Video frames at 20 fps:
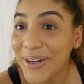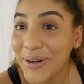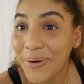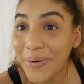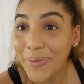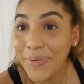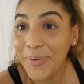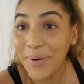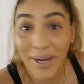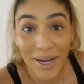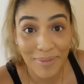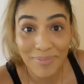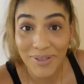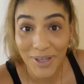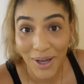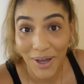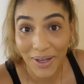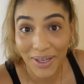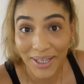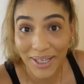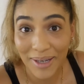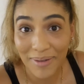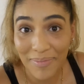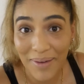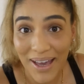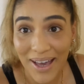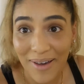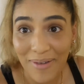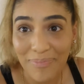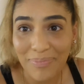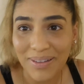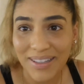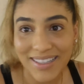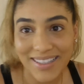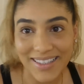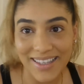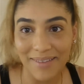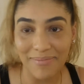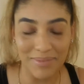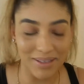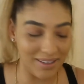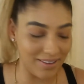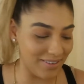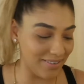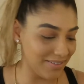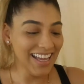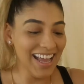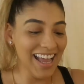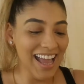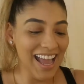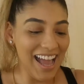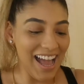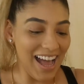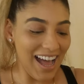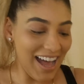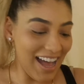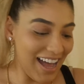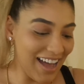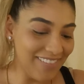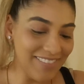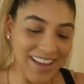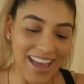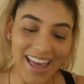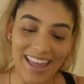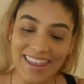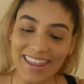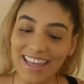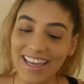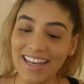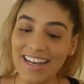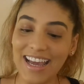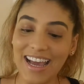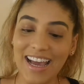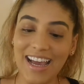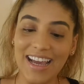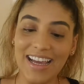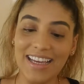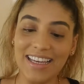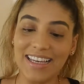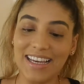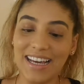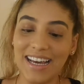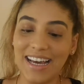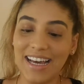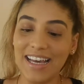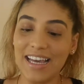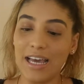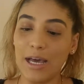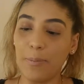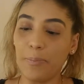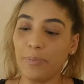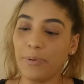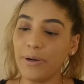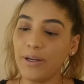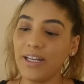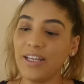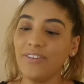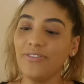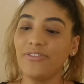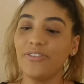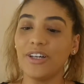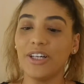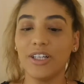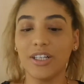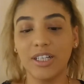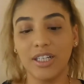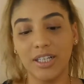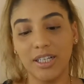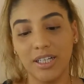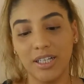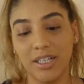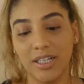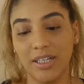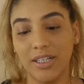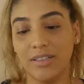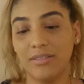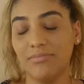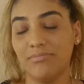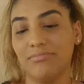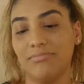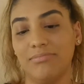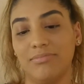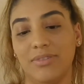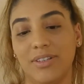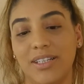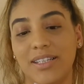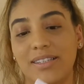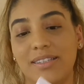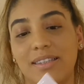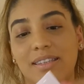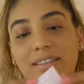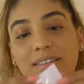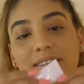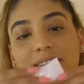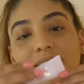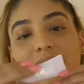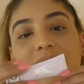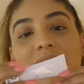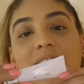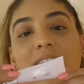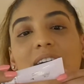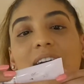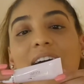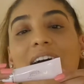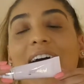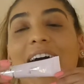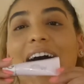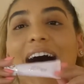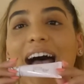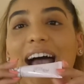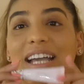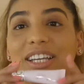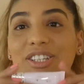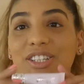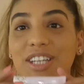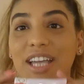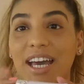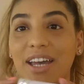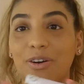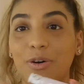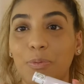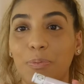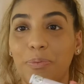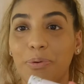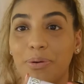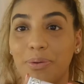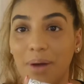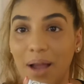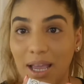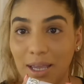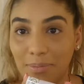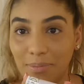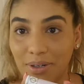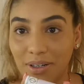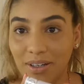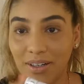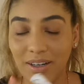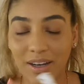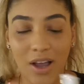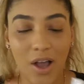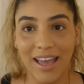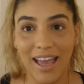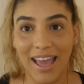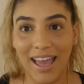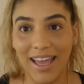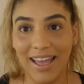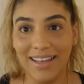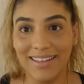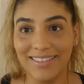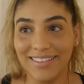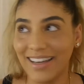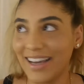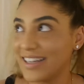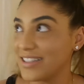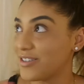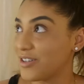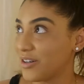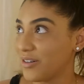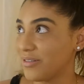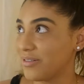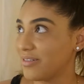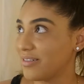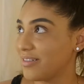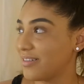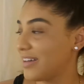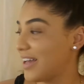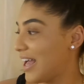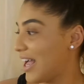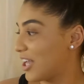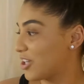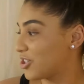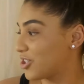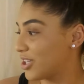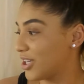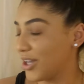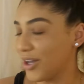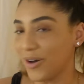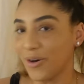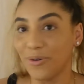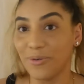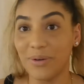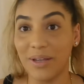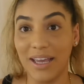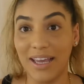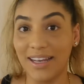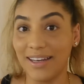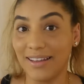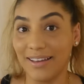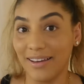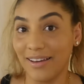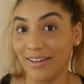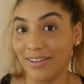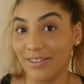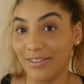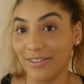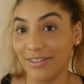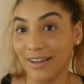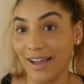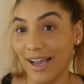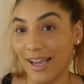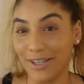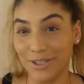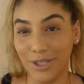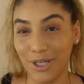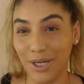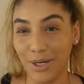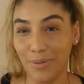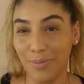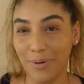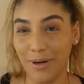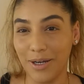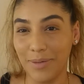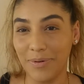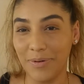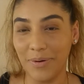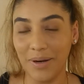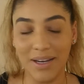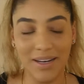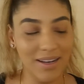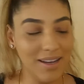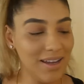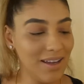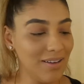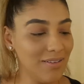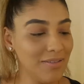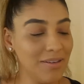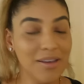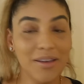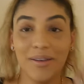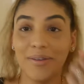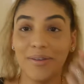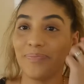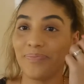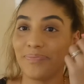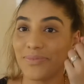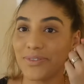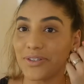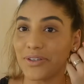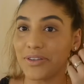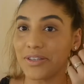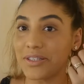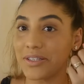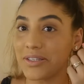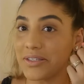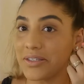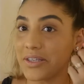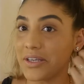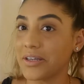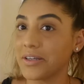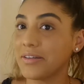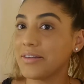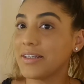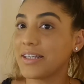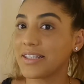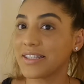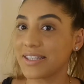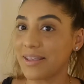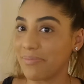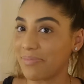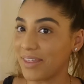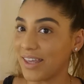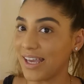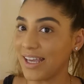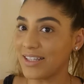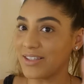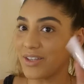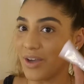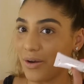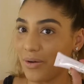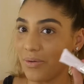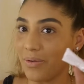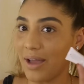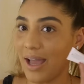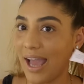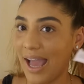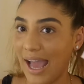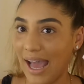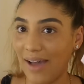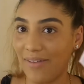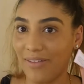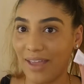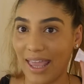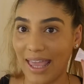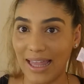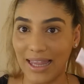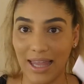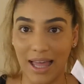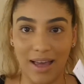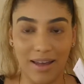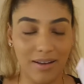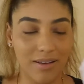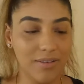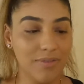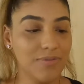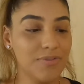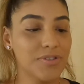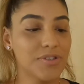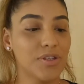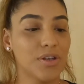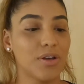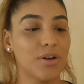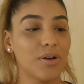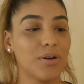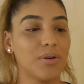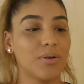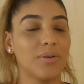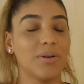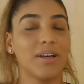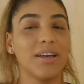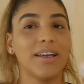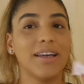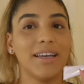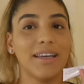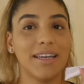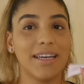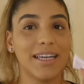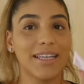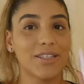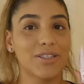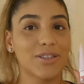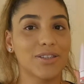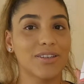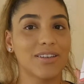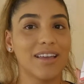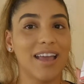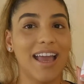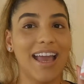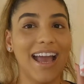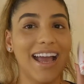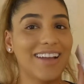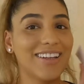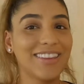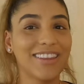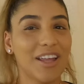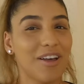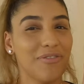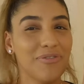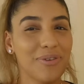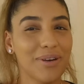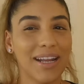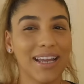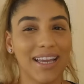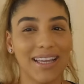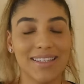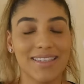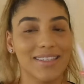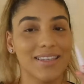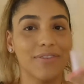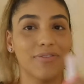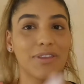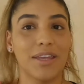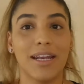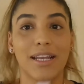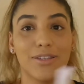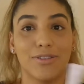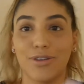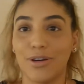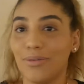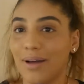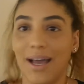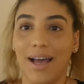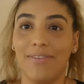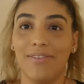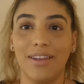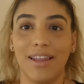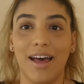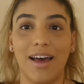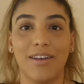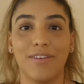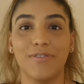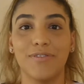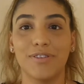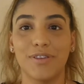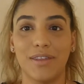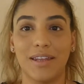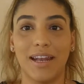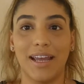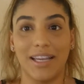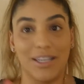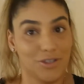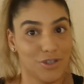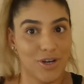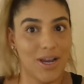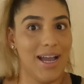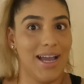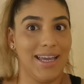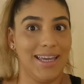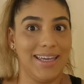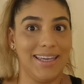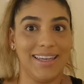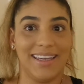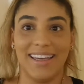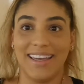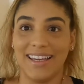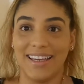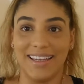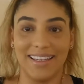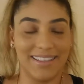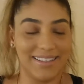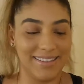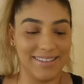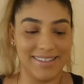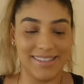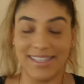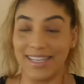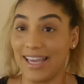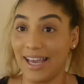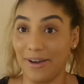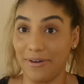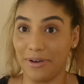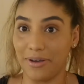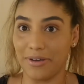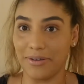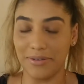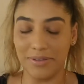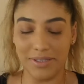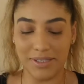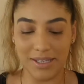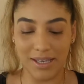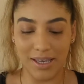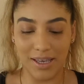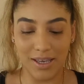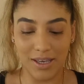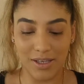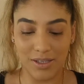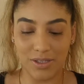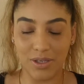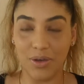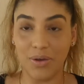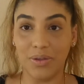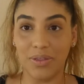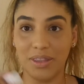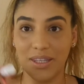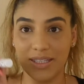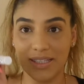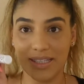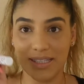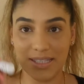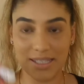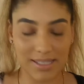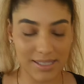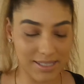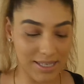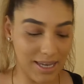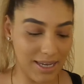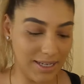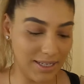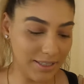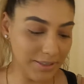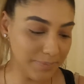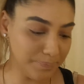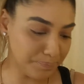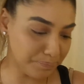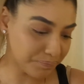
what I'm talking about, please let me know. And then I got a Pretty Vulgar, what is this? Eyeshadow primer, and I don't actually own any other eyeshadow primer right now. So this is good. It's something I don't have a lot of, so I love when I get stuff that I don't have a lot of so that I could try it and see how it goes. So this is exciting.